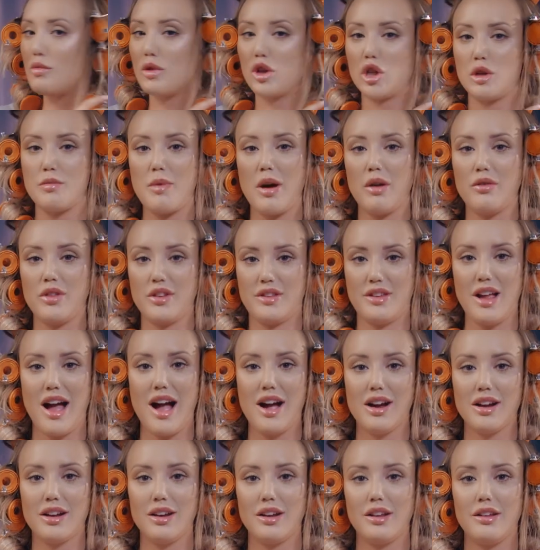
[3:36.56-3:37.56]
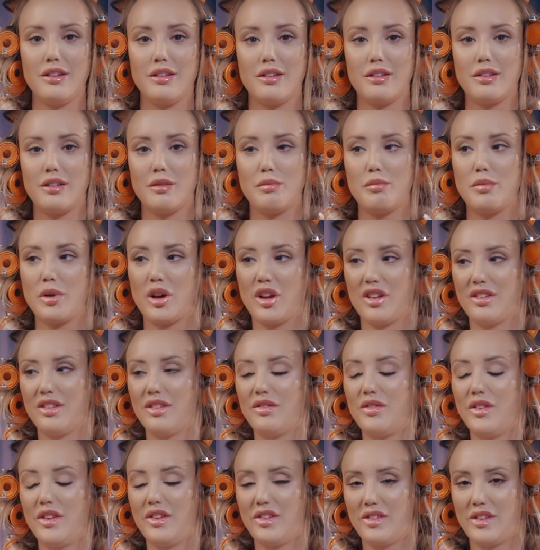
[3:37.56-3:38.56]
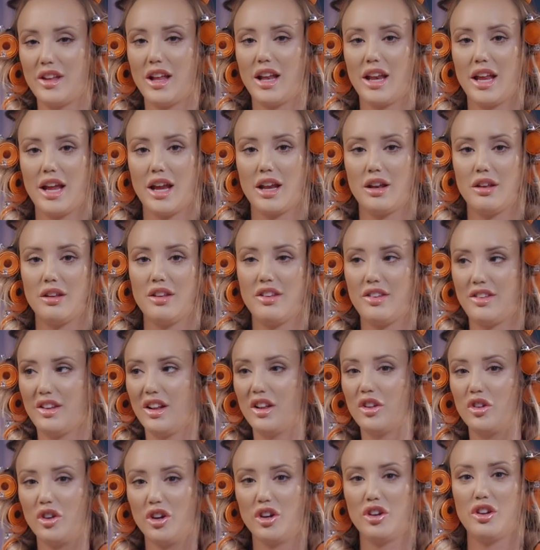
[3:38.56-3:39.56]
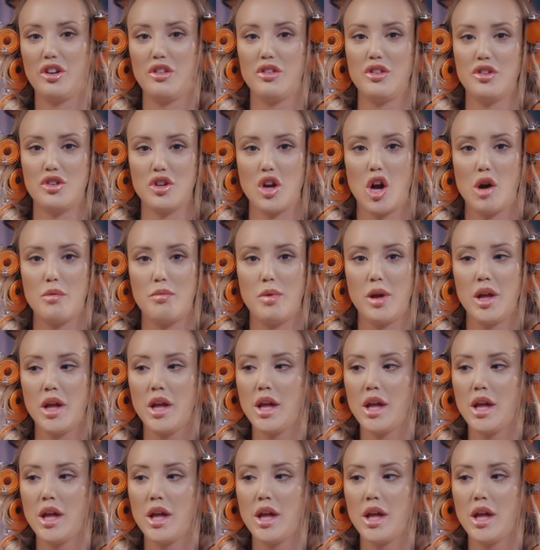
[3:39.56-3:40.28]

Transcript: much about the danglers because if they're still in, they're still gonna do the job.